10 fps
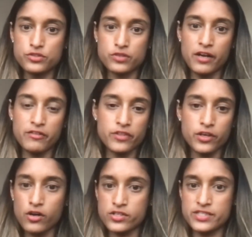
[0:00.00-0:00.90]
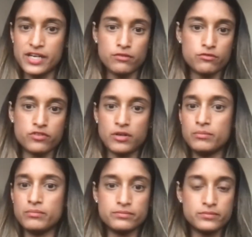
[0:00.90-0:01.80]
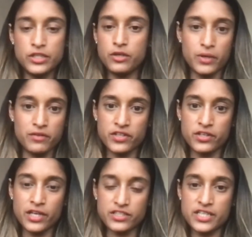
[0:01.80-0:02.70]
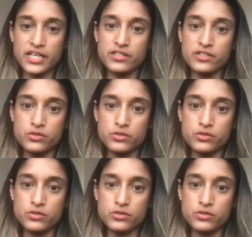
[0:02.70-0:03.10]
drive the cost down from whatever they're like today